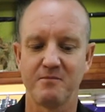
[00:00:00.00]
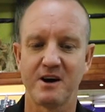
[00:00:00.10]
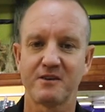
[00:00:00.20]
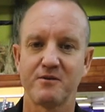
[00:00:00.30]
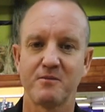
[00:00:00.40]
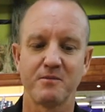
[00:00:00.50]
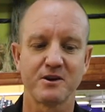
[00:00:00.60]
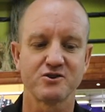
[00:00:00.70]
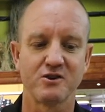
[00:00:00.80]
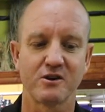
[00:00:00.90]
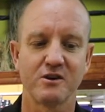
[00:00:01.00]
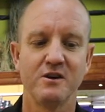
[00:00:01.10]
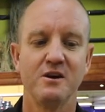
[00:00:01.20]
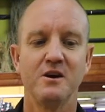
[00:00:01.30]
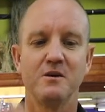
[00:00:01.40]
bite from a big shark.
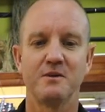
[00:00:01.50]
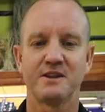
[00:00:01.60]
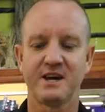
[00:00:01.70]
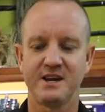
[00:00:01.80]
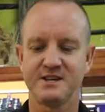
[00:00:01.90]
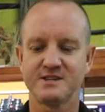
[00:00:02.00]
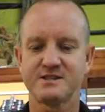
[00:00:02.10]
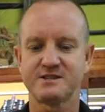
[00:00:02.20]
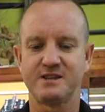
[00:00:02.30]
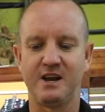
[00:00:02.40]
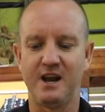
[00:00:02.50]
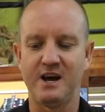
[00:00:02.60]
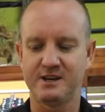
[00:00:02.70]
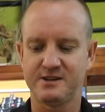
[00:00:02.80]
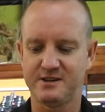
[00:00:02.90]
But that is the
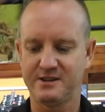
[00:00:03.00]
light